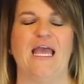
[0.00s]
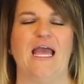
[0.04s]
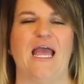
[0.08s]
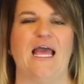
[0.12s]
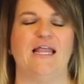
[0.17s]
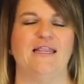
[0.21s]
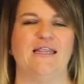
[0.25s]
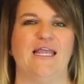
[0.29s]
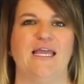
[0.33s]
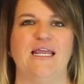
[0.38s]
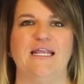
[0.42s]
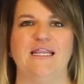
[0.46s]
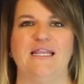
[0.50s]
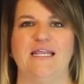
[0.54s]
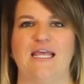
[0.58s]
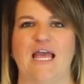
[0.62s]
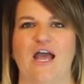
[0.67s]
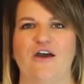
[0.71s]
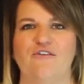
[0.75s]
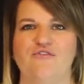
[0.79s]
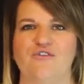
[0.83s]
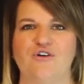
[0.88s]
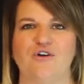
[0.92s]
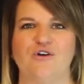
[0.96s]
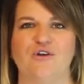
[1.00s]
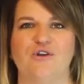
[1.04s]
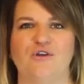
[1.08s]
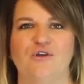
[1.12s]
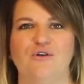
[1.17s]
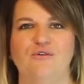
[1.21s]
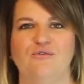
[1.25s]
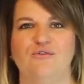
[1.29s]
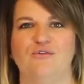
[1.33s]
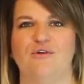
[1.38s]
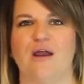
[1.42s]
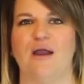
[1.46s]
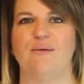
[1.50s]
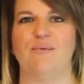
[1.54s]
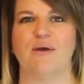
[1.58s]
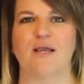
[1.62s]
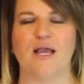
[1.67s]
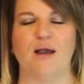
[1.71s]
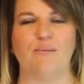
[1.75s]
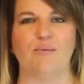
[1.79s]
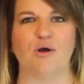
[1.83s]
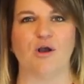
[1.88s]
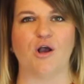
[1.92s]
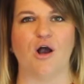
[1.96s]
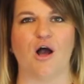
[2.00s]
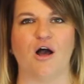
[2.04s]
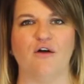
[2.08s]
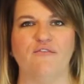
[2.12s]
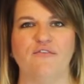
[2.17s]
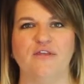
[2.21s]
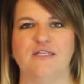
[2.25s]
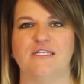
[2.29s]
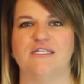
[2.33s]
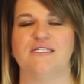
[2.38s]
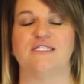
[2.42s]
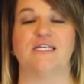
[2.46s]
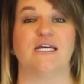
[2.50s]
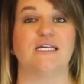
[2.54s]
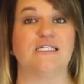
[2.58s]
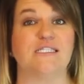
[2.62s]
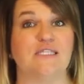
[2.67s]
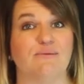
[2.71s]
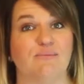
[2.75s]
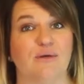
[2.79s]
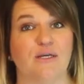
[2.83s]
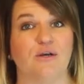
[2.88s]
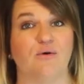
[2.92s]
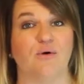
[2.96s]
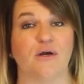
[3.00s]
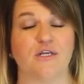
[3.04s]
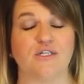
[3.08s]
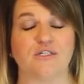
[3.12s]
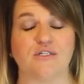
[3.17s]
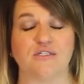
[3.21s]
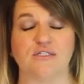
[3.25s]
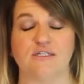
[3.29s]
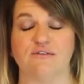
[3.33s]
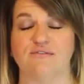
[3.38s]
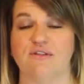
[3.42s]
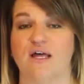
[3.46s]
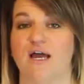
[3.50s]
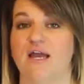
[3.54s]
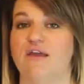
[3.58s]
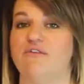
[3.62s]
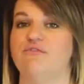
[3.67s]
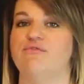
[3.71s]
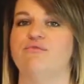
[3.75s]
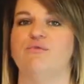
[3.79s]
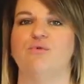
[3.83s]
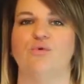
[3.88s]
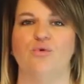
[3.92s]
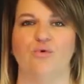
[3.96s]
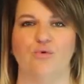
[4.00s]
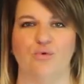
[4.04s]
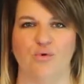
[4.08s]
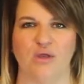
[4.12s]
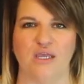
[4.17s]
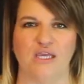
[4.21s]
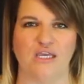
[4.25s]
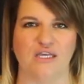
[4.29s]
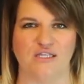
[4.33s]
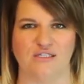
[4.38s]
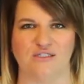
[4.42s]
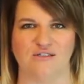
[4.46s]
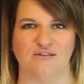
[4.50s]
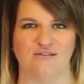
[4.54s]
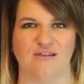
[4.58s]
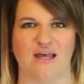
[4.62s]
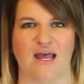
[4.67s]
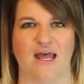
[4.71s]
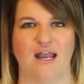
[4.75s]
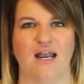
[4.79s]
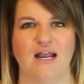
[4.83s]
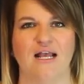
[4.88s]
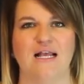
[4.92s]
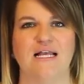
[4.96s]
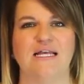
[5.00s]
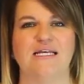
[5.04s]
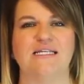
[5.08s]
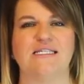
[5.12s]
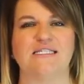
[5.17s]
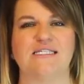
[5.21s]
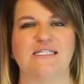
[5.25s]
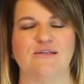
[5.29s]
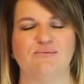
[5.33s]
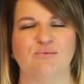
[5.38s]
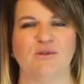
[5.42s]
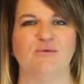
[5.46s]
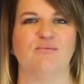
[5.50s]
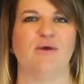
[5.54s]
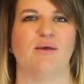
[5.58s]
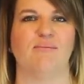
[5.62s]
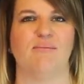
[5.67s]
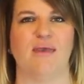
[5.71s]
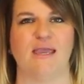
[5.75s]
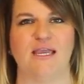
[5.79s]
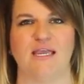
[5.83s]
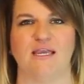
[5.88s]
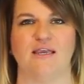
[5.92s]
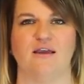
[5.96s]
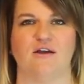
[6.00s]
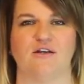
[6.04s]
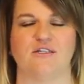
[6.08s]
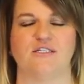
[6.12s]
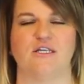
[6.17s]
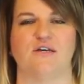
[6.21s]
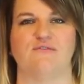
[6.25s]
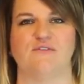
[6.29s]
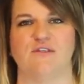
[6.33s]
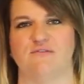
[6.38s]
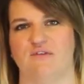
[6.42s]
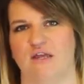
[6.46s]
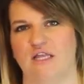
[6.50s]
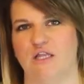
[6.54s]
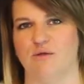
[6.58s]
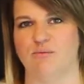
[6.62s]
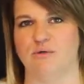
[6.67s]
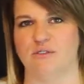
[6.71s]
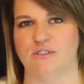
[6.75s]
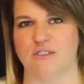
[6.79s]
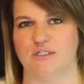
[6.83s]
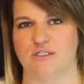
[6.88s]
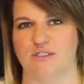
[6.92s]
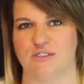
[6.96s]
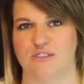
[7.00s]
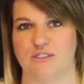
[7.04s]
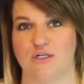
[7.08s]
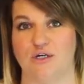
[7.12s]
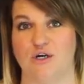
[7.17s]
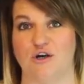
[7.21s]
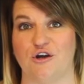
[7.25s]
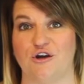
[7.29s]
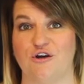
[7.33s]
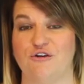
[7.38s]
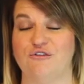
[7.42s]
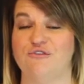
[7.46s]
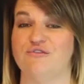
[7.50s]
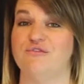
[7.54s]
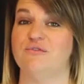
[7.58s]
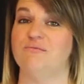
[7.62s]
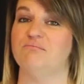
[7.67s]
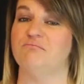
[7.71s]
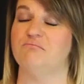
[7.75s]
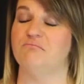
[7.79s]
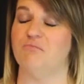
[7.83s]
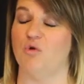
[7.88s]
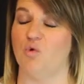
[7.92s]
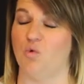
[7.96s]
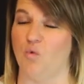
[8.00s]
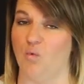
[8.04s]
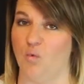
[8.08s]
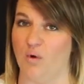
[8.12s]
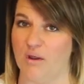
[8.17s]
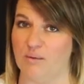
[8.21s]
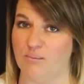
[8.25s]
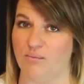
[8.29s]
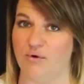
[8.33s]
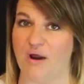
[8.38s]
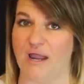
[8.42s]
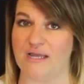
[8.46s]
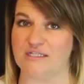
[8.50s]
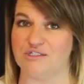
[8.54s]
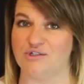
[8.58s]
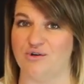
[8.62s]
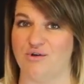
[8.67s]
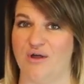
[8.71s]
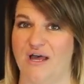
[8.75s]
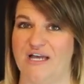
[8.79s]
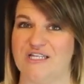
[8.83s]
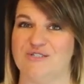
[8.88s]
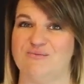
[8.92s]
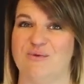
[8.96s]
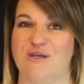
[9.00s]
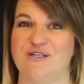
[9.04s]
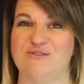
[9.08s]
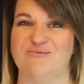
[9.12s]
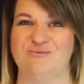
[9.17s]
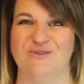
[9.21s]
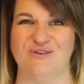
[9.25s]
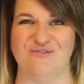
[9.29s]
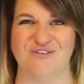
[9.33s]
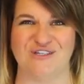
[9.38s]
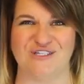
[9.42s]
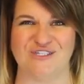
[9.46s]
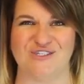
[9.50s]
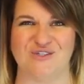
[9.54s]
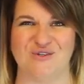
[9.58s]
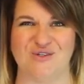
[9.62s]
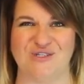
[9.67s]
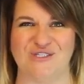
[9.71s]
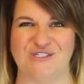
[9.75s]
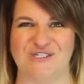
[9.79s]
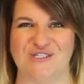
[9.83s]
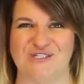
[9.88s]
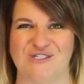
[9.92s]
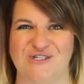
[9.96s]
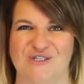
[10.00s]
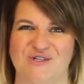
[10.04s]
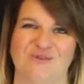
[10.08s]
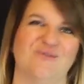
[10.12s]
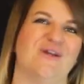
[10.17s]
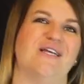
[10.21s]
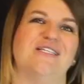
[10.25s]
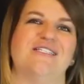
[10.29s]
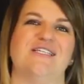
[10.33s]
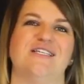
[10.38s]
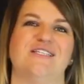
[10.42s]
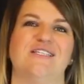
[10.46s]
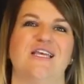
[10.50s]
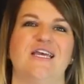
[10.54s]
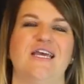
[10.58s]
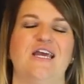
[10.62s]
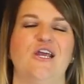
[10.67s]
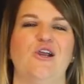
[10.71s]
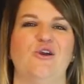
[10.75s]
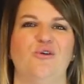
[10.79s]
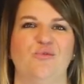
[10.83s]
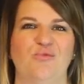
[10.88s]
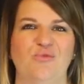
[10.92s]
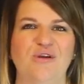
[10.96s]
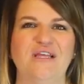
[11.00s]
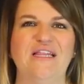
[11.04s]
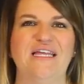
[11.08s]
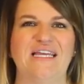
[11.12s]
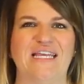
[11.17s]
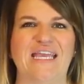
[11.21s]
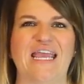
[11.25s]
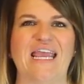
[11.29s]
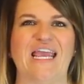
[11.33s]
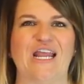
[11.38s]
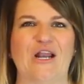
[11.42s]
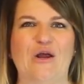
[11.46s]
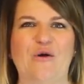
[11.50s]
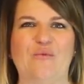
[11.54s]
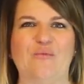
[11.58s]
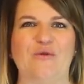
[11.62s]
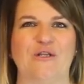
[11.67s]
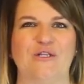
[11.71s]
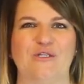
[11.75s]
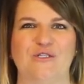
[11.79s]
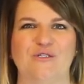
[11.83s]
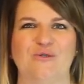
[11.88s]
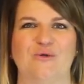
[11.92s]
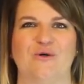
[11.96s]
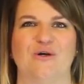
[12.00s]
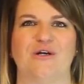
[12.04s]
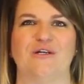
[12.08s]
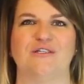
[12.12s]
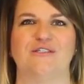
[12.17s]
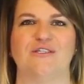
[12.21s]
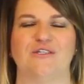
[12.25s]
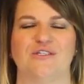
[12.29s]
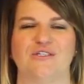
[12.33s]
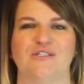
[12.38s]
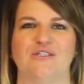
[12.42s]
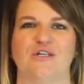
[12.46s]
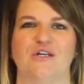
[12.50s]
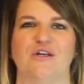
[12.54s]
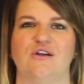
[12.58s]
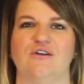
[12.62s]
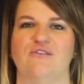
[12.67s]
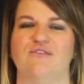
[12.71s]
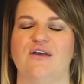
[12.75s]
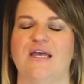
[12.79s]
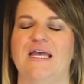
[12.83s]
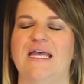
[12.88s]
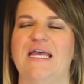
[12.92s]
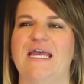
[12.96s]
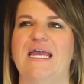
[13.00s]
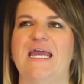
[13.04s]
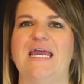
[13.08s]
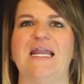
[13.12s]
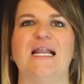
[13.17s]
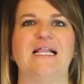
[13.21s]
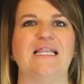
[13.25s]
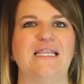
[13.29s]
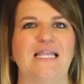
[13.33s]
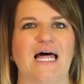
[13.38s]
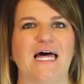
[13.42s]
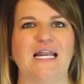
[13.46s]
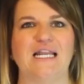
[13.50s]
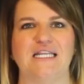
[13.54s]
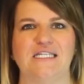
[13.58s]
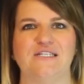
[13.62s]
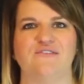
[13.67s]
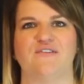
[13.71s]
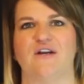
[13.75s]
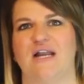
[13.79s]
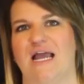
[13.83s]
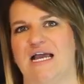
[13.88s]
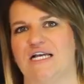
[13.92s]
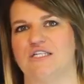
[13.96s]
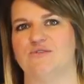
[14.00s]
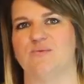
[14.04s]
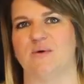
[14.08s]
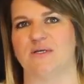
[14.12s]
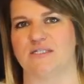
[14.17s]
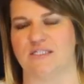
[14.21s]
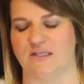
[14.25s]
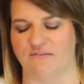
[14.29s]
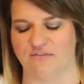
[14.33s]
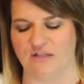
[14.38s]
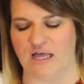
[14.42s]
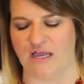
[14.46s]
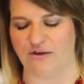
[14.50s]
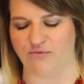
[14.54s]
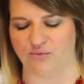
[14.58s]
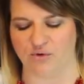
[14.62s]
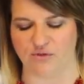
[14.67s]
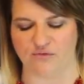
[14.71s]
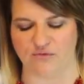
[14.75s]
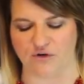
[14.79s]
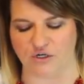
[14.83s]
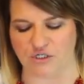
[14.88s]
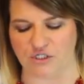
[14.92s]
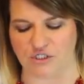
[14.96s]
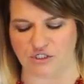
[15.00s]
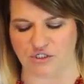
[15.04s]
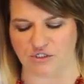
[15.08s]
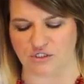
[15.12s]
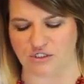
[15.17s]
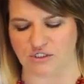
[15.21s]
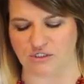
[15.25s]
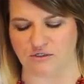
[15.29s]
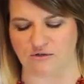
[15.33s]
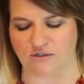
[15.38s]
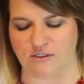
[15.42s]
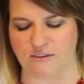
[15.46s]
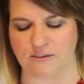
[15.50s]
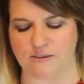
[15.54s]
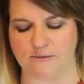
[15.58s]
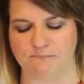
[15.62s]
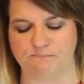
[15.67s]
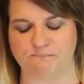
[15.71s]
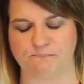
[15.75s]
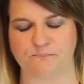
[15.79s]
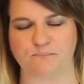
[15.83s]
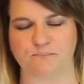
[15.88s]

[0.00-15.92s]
late in the afternoon, grab a cup of coffee, discuss the big questions of life? We can do that. Simply by making ourselves available to serve, one practical aspect, moving students into their reses, really can open a door to serve in a lot of different aspects of life with first year students.